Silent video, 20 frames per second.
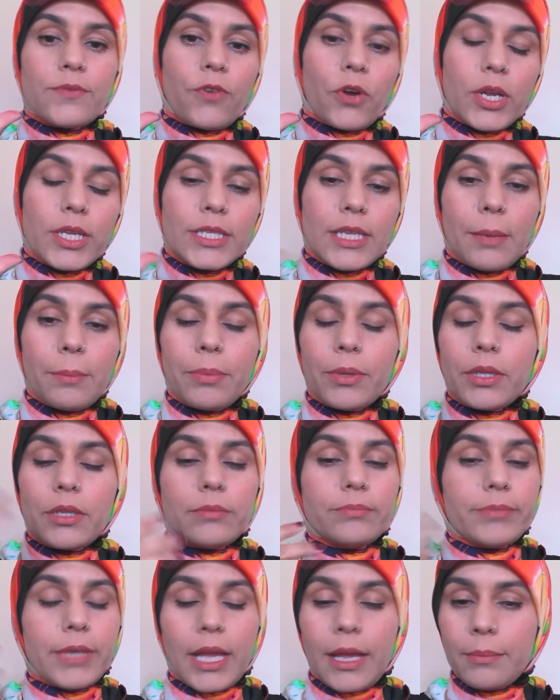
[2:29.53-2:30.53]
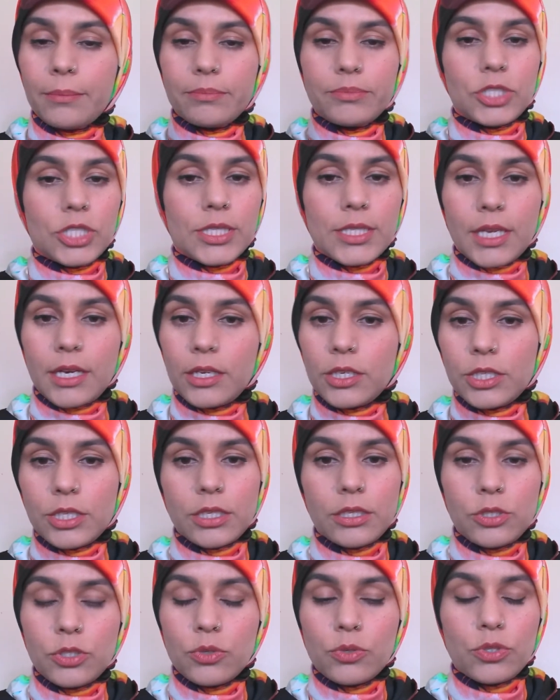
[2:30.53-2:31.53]
For example, I'm just going to
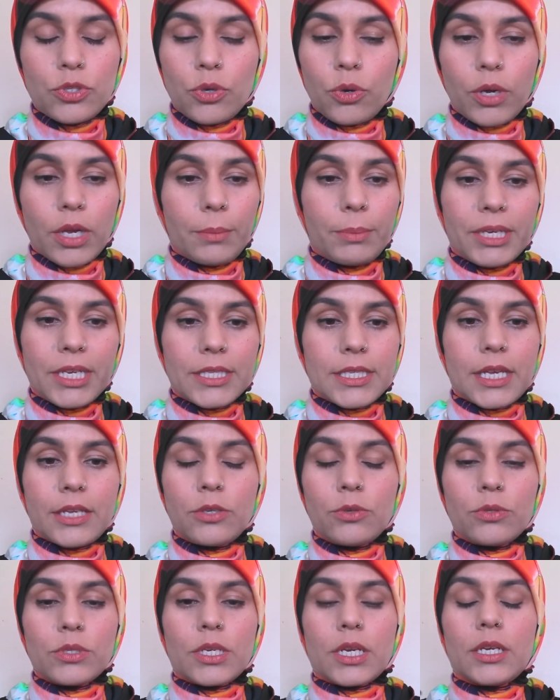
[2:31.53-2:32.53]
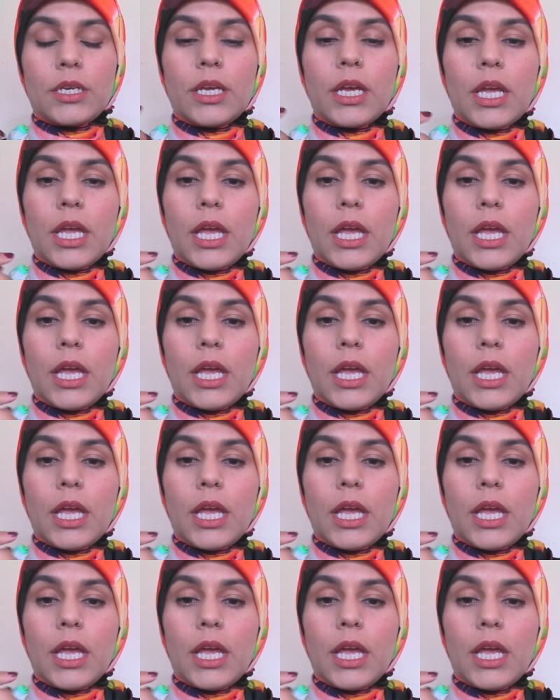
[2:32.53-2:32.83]
use yoga because I used it.